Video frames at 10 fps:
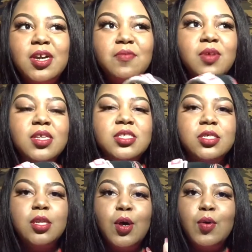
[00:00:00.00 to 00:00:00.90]
I really
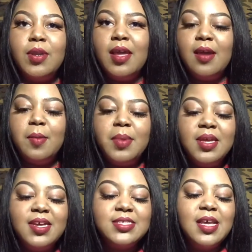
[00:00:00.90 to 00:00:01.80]
slowed down
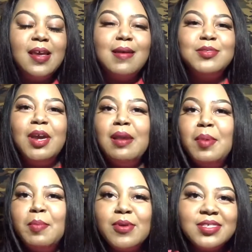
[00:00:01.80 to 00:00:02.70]
because I'm trying to
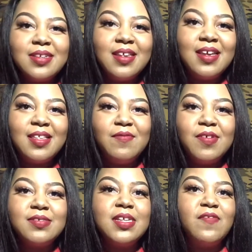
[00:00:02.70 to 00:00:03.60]
be more selective
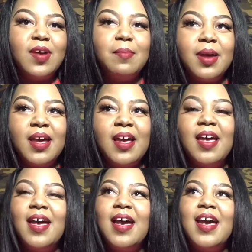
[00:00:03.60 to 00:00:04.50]
with stuff I buy.
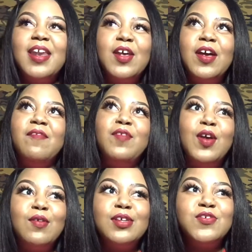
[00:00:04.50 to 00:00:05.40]
I have
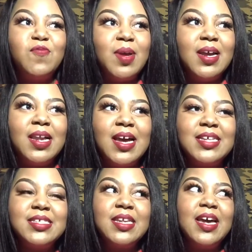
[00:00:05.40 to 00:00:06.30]
noticed with my
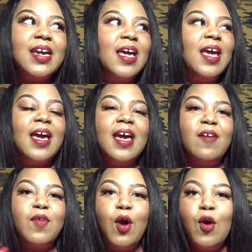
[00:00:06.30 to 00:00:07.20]
closet, like I
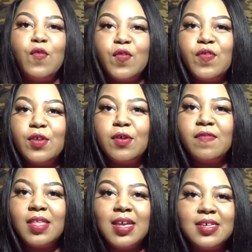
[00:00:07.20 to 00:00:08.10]
have an overflow
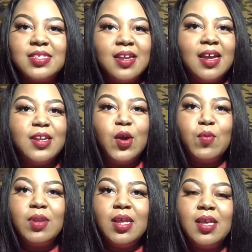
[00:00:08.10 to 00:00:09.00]
of things that I
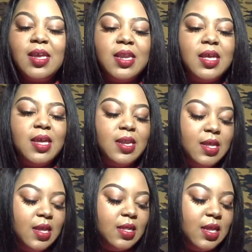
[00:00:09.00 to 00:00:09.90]
don't need and
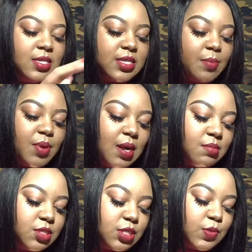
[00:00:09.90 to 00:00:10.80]
things that I
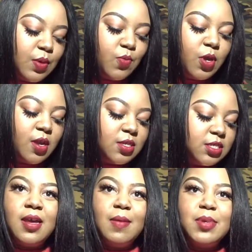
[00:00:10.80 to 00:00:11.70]
probably just won't wear.
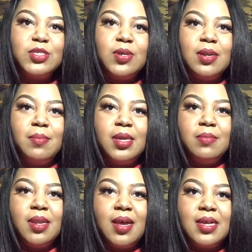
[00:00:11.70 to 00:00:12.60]
So I've been trying to
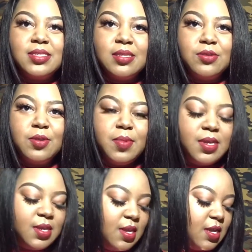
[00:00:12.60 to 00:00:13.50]
minimalize a little
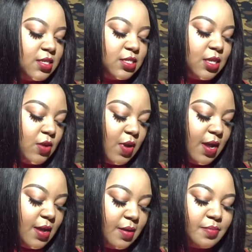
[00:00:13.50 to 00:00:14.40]
bit. So
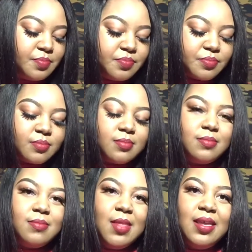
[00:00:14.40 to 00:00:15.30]

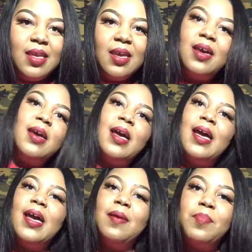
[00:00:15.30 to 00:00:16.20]
yeah,
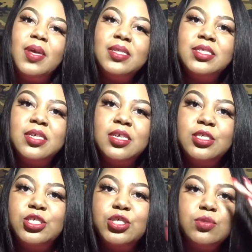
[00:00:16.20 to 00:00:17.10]
I picked
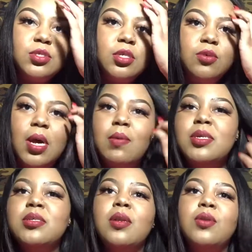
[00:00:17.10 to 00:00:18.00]
10 shoes to do. I
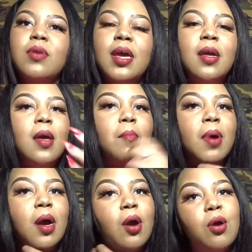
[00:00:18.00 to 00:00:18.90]
was going to do like
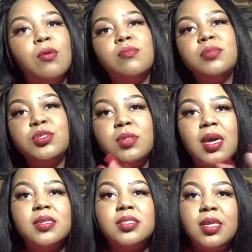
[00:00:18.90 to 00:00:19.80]
my whole
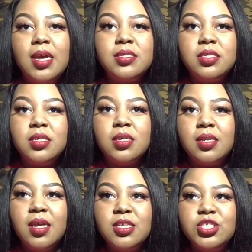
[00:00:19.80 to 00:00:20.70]
2018
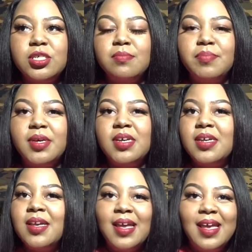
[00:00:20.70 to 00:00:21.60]
collection,
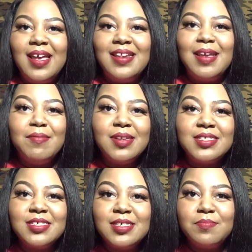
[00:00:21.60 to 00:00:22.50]
but that would
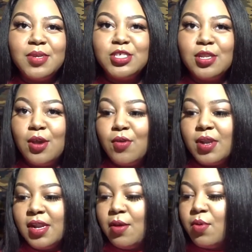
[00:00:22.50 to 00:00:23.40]
have took much longer
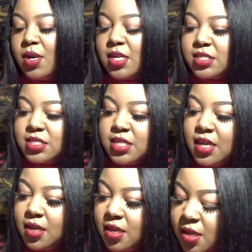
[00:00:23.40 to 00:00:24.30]
than I wanted it to take.